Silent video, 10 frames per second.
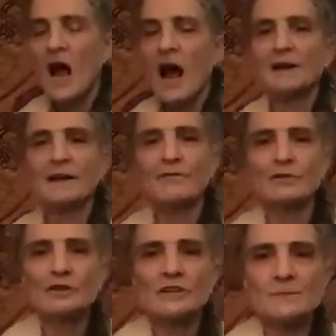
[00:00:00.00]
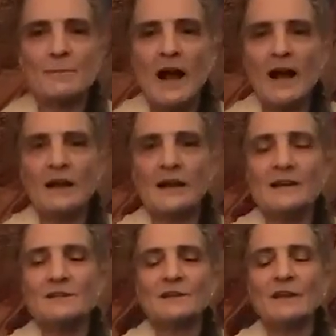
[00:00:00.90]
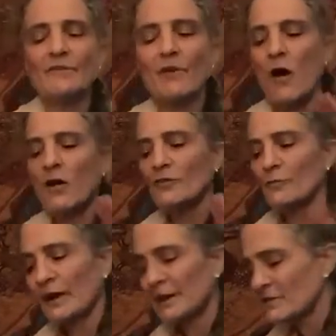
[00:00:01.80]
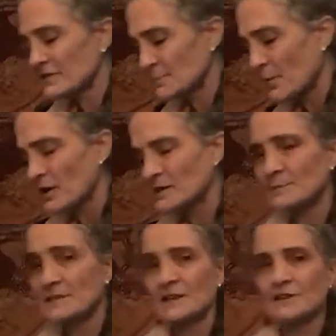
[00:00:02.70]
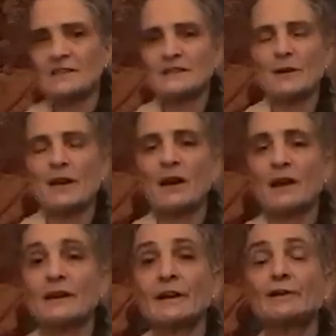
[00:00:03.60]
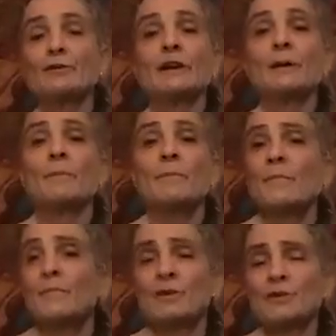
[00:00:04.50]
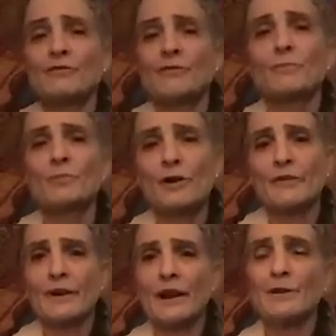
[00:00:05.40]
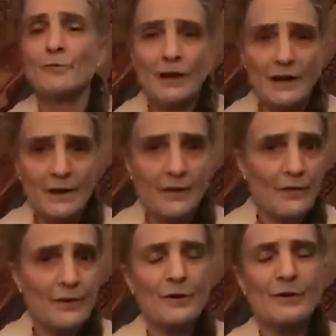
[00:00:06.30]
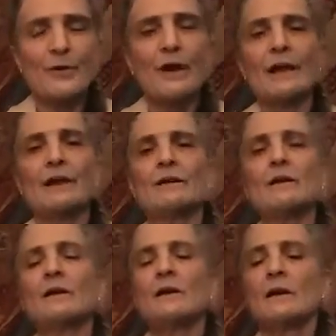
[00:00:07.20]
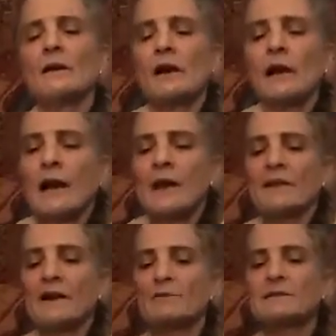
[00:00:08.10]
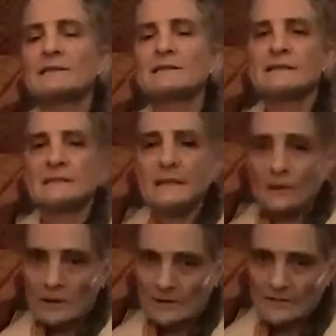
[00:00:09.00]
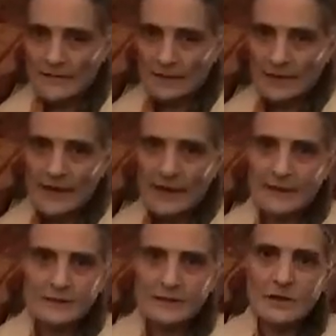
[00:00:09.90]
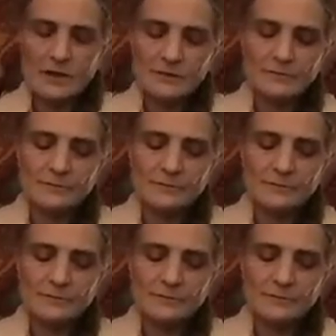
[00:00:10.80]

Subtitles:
I never looked back and had to leave all of my now sparse possessions behind, including a beautiful book that I had written in 3rd grade and that I would still love to get my hands on.